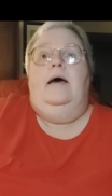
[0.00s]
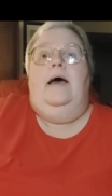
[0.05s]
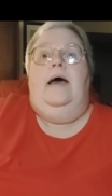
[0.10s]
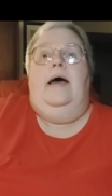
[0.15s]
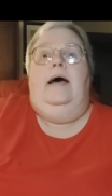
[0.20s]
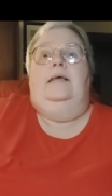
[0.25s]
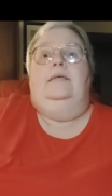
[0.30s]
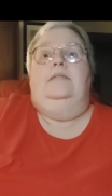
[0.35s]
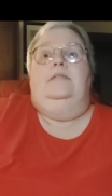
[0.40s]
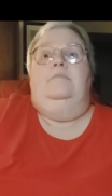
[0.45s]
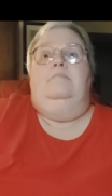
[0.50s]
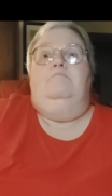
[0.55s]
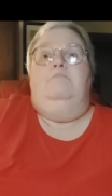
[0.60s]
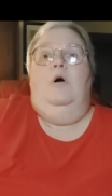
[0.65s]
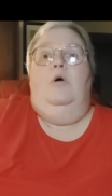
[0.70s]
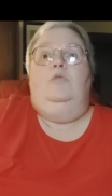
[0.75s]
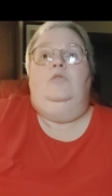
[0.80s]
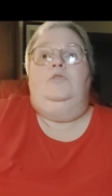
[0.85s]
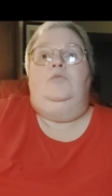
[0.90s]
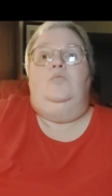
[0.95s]
has the
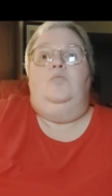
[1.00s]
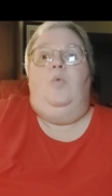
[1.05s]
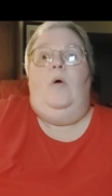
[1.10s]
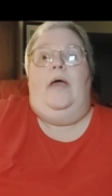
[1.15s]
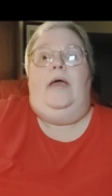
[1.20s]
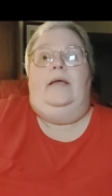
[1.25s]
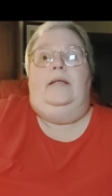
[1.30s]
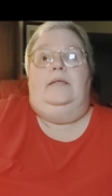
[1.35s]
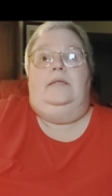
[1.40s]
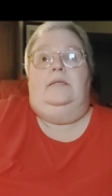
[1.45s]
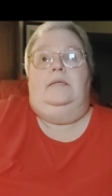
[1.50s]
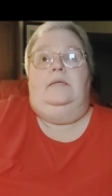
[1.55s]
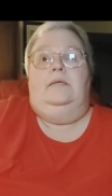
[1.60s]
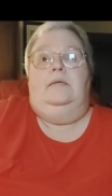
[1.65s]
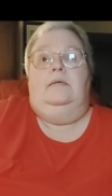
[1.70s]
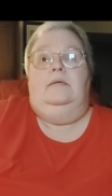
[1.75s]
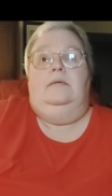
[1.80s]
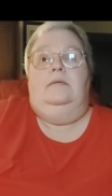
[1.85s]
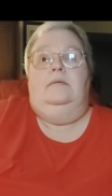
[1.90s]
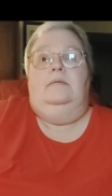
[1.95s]
most weight
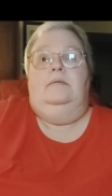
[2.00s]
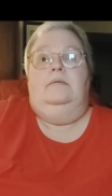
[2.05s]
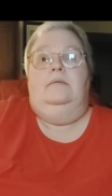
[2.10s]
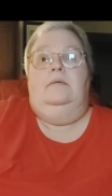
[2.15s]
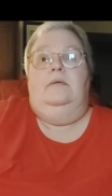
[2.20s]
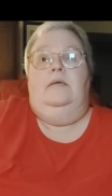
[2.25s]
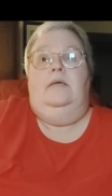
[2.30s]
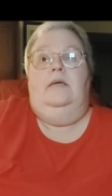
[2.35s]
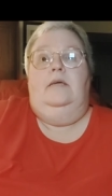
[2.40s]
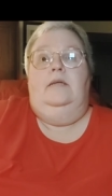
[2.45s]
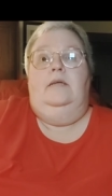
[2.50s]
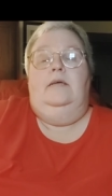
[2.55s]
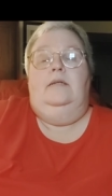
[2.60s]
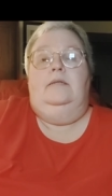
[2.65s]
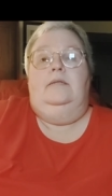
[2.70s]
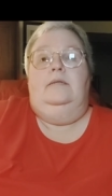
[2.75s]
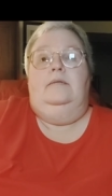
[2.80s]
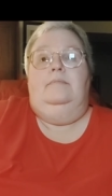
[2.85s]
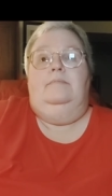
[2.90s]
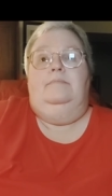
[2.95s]
in
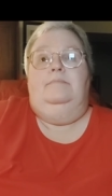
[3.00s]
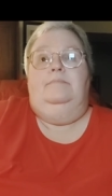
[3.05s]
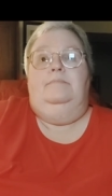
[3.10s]
it.